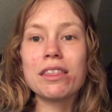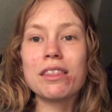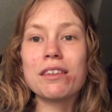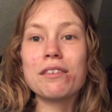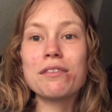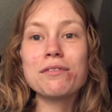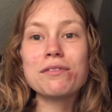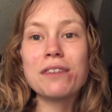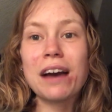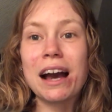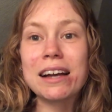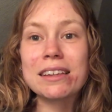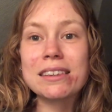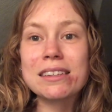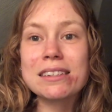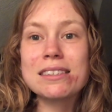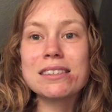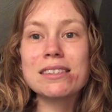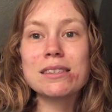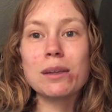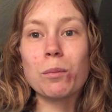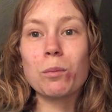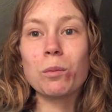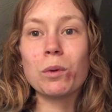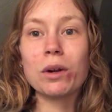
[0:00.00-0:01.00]
The fact that
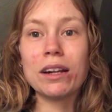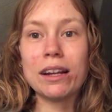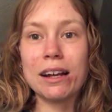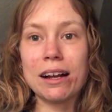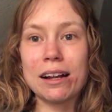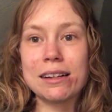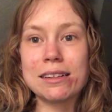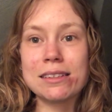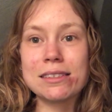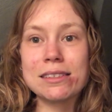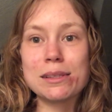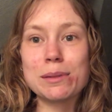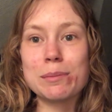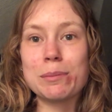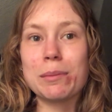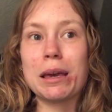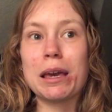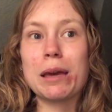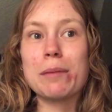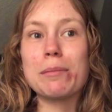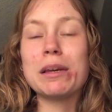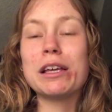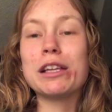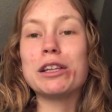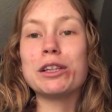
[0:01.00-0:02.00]
someone else
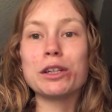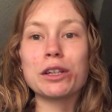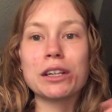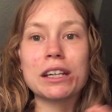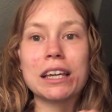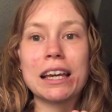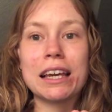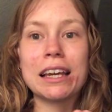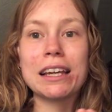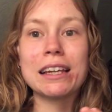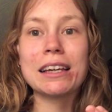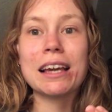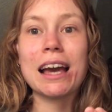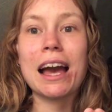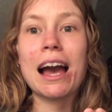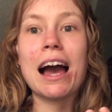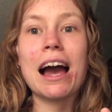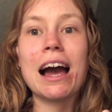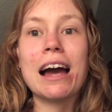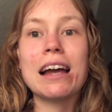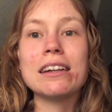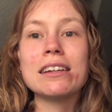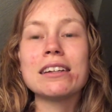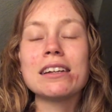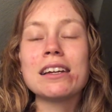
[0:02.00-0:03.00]
may be looking
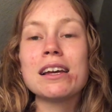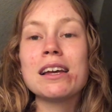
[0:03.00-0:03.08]
at